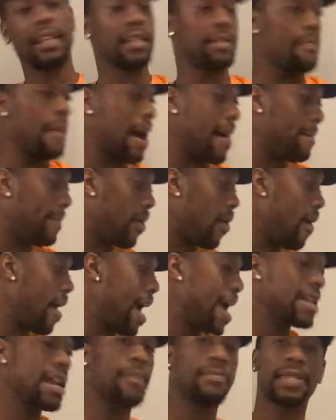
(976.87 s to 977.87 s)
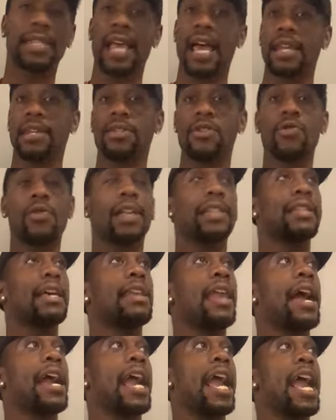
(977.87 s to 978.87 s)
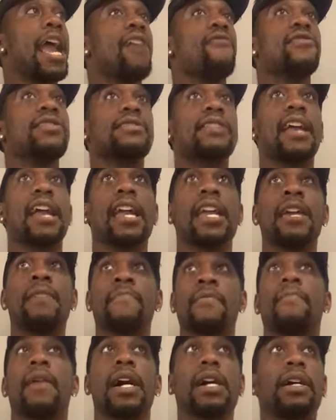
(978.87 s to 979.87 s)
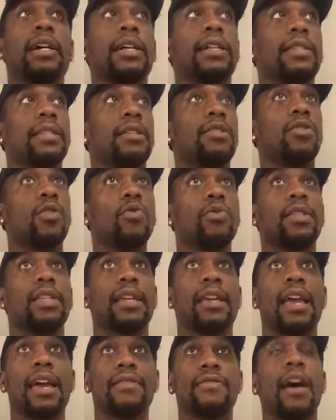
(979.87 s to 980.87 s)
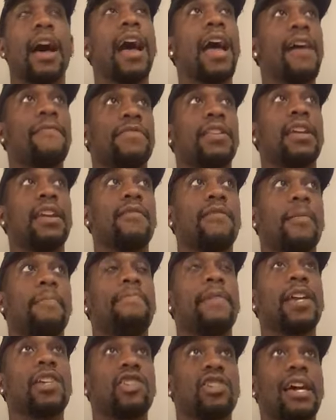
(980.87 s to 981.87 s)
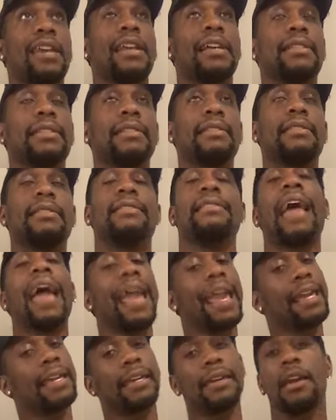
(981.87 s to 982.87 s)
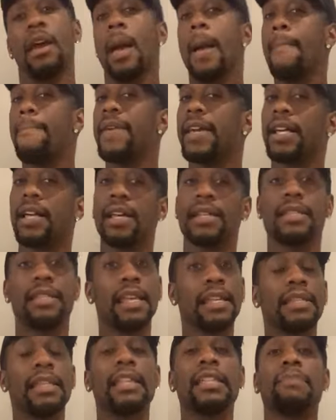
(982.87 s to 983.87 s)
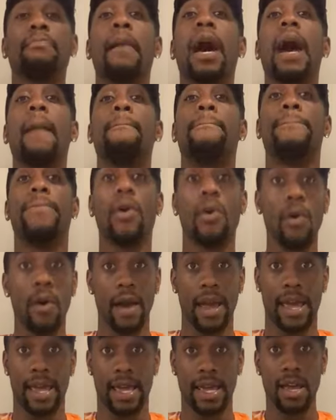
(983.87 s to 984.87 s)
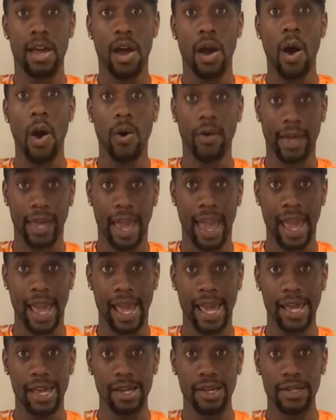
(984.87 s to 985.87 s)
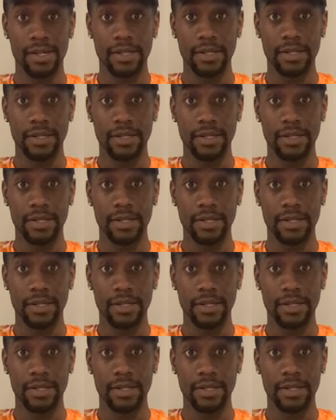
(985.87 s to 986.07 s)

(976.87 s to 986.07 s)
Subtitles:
is my boy, and I'm telling you, because I like everything him and my cousin do together. I have to give a big shout out to Snake, because this is my boy, okay?